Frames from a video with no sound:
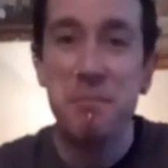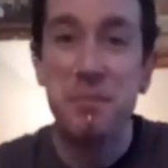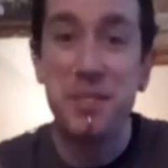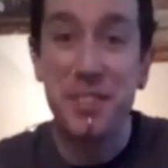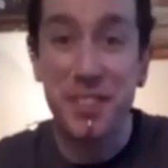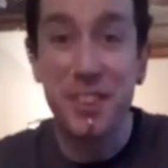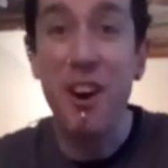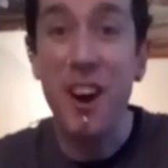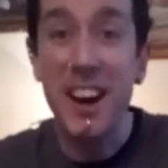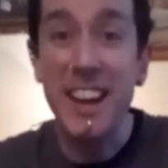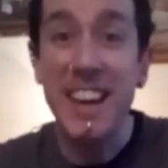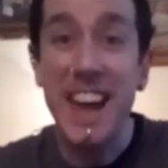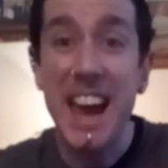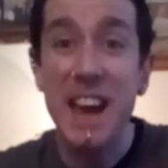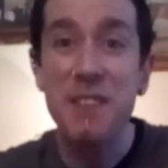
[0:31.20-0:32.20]

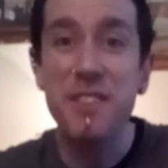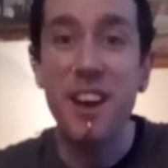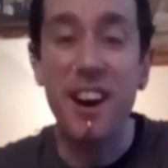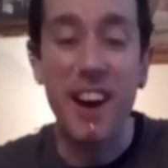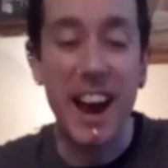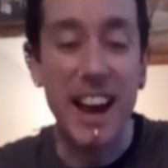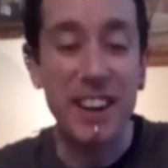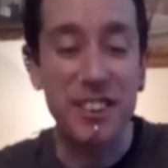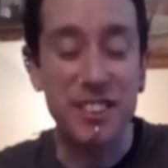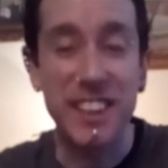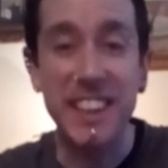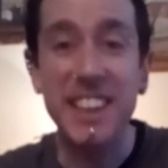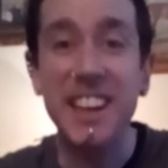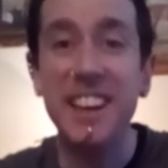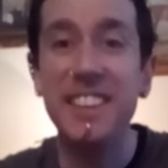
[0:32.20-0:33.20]
Slightly heavier
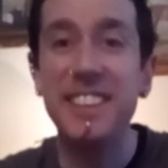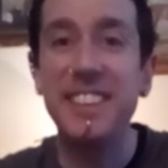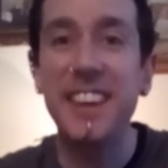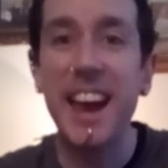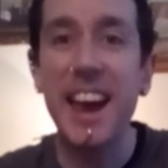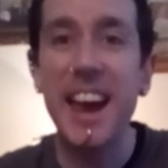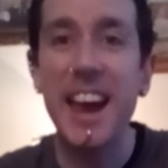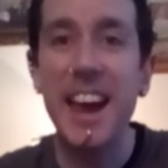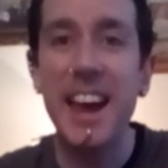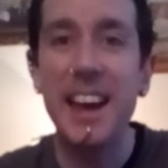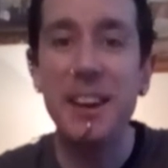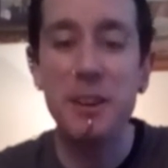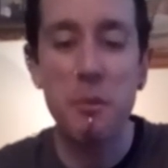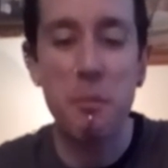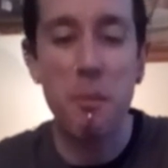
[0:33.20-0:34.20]
actually
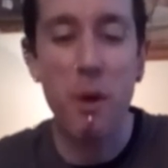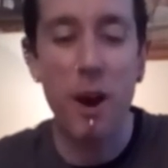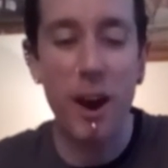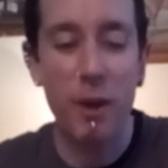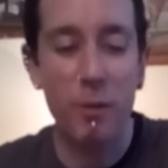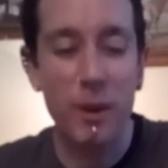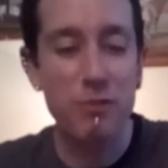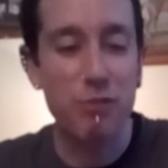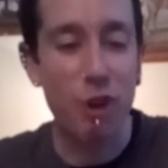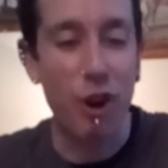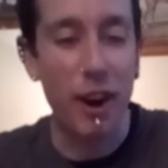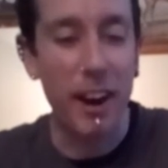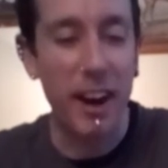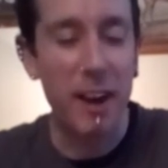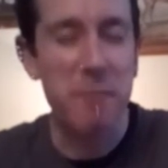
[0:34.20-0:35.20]
than my wind
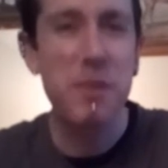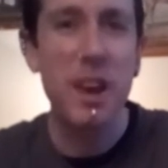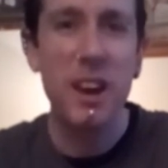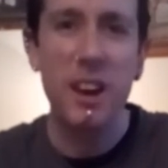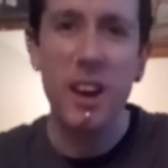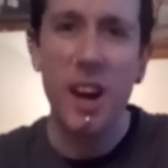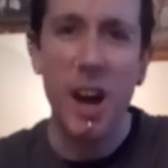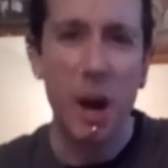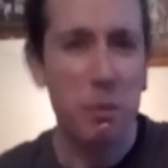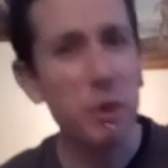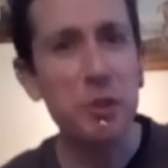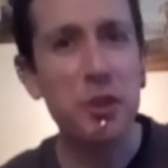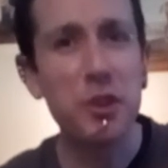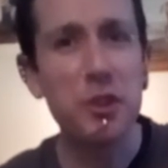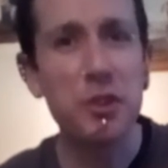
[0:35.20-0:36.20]
rider. I'm
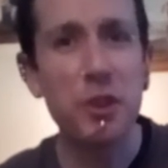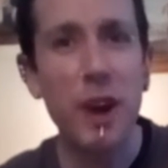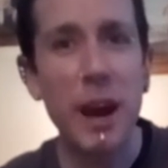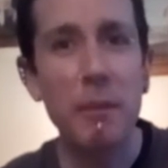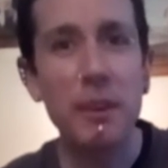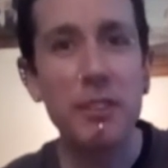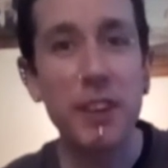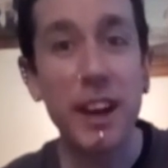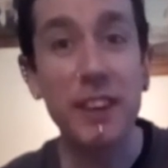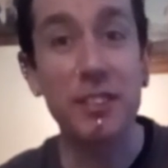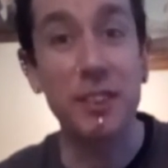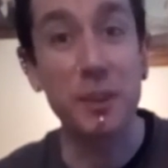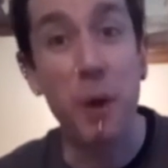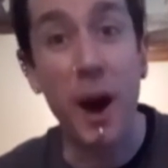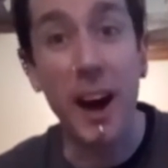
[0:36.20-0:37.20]
not too sure how much it
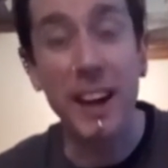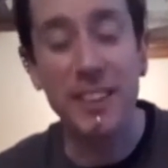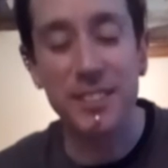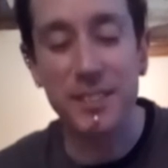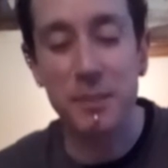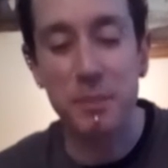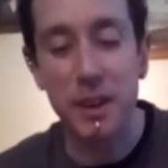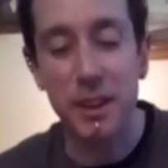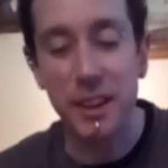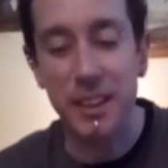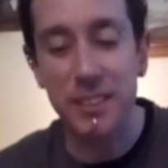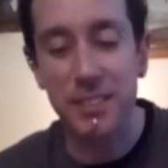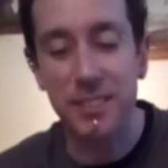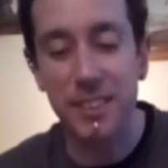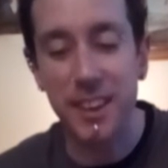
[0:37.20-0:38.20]
actually weighs, to be
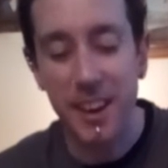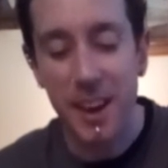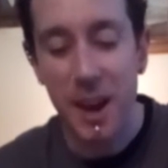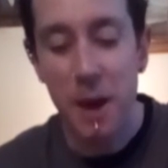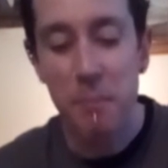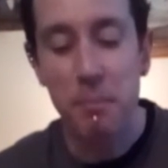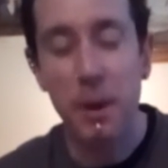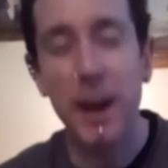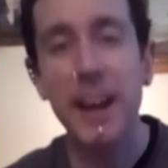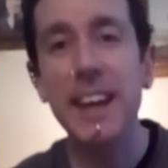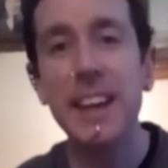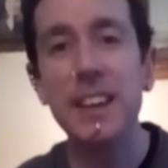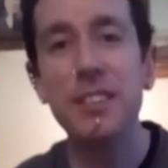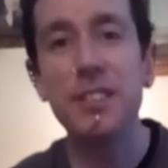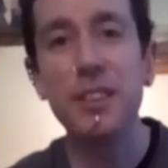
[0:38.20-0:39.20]
honest, but it
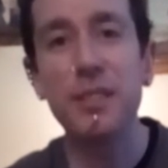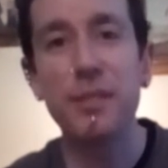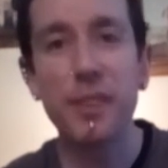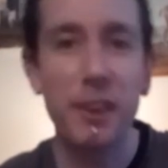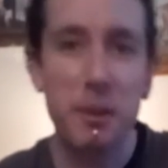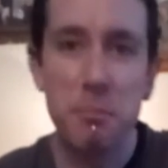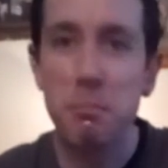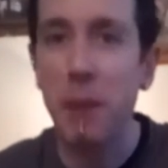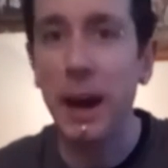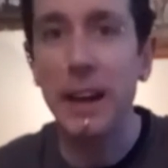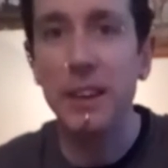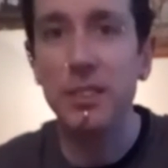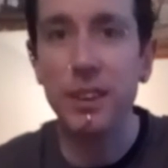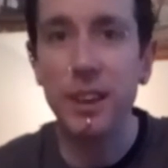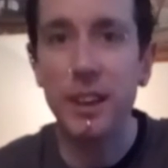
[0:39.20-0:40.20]
is a very
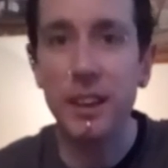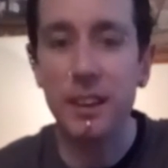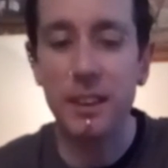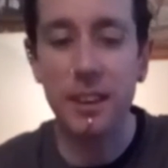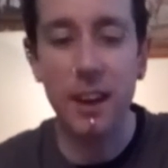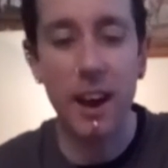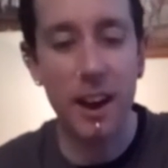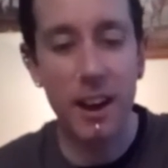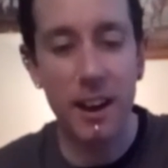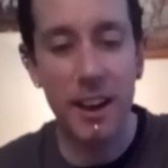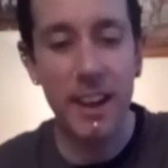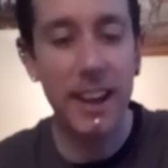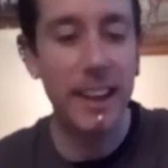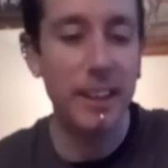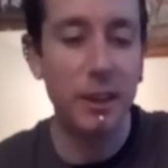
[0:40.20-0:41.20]
basic
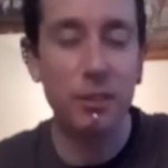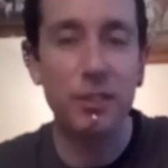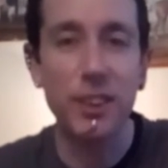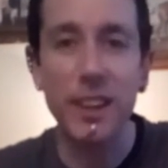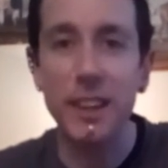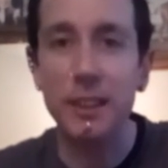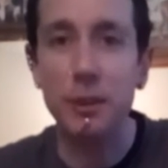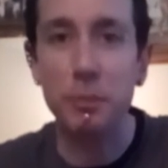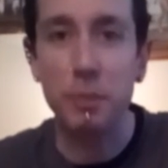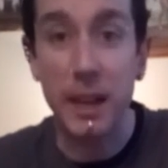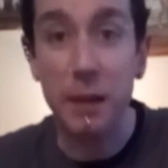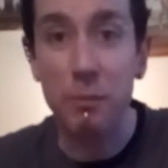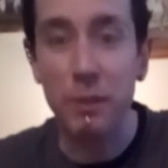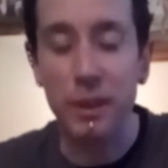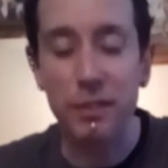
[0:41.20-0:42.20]
EUC to
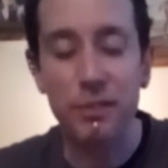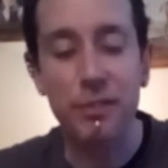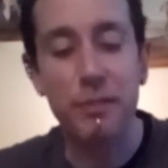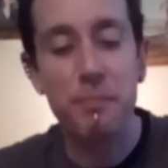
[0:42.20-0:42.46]
begin with.